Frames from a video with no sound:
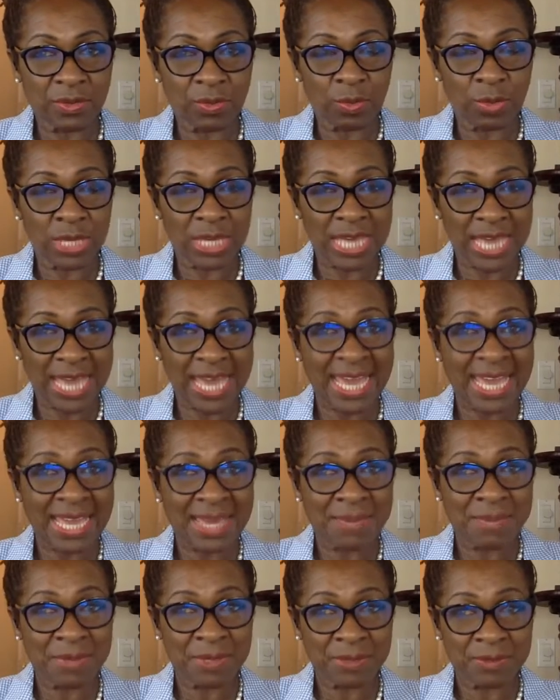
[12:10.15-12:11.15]
We
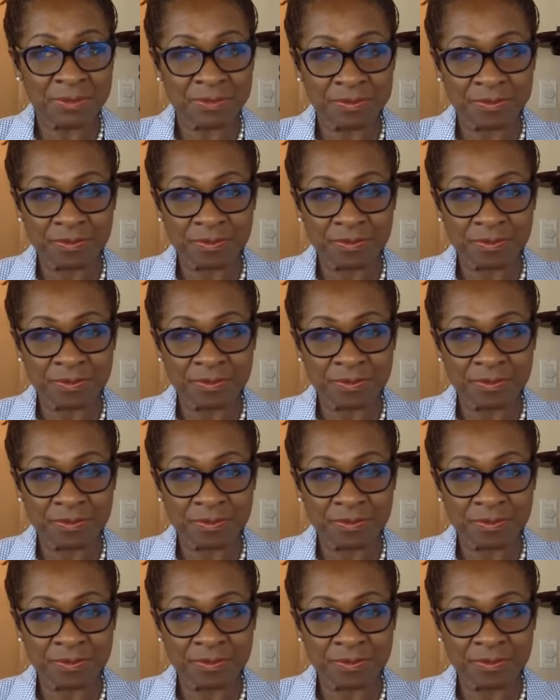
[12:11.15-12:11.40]
came